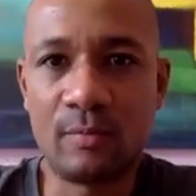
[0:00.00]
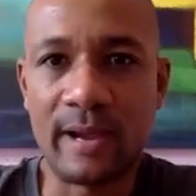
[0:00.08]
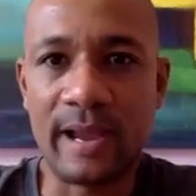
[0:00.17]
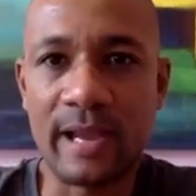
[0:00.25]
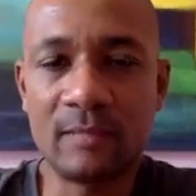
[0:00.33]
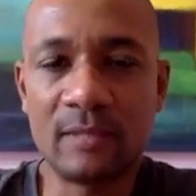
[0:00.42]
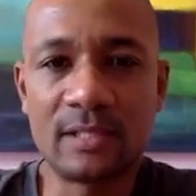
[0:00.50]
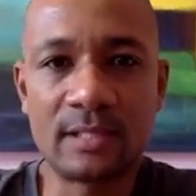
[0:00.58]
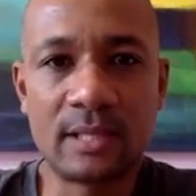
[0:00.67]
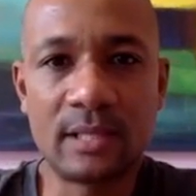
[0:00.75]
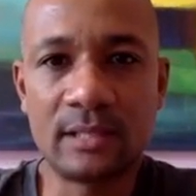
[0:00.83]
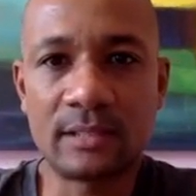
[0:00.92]
My admin
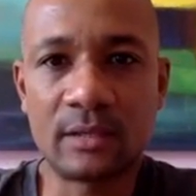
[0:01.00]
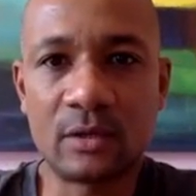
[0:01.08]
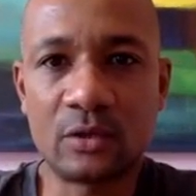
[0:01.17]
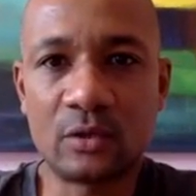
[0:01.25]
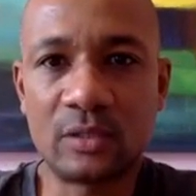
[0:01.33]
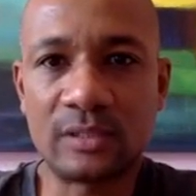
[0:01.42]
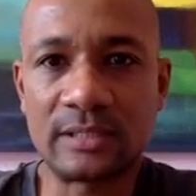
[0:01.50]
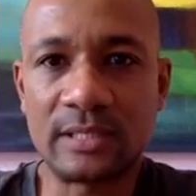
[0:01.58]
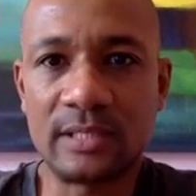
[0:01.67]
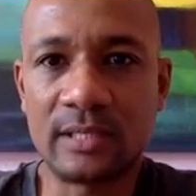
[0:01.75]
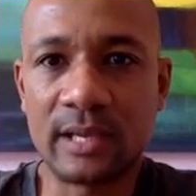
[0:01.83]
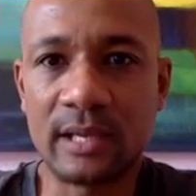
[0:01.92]
skills are not too
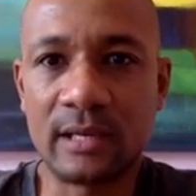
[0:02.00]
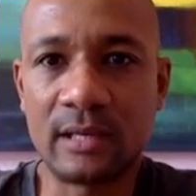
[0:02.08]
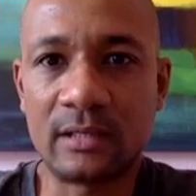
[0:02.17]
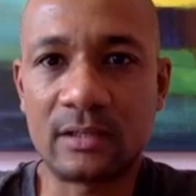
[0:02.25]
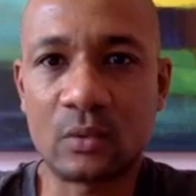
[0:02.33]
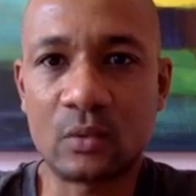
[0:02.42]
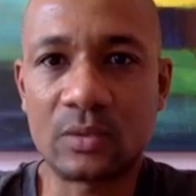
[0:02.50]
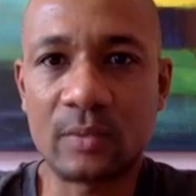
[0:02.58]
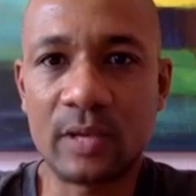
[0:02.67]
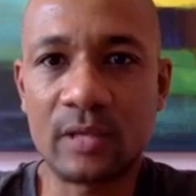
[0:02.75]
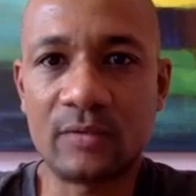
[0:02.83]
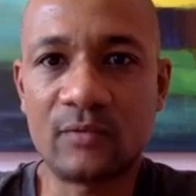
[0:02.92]
great, and so it's
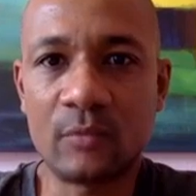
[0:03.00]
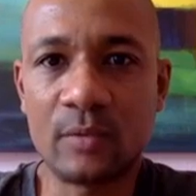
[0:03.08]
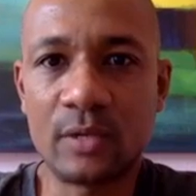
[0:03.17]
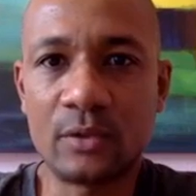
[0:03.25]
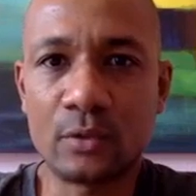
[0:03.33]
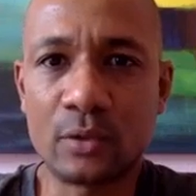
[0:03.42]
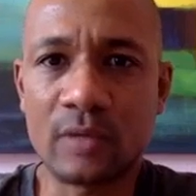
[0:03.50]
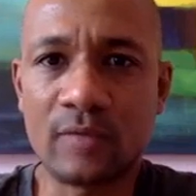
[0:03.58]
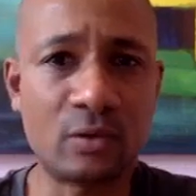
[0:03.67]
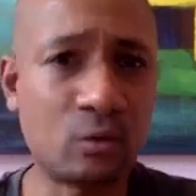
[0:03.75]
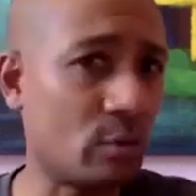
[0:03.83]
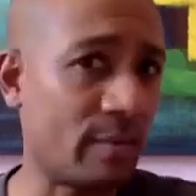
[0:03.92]
better for me to give
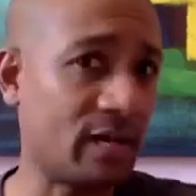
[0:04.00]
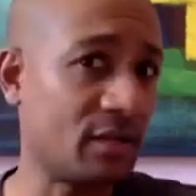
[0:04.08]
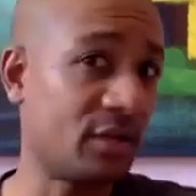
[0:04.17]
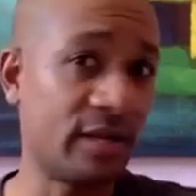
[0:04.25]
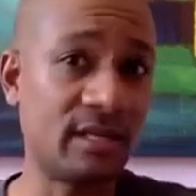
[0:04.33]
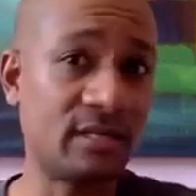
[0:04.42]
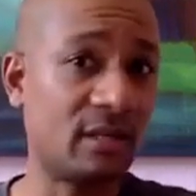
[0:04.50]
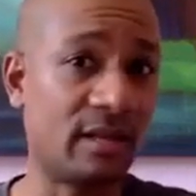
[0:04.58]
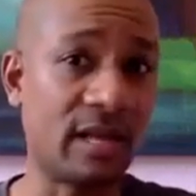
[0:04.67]
it to a managing agent.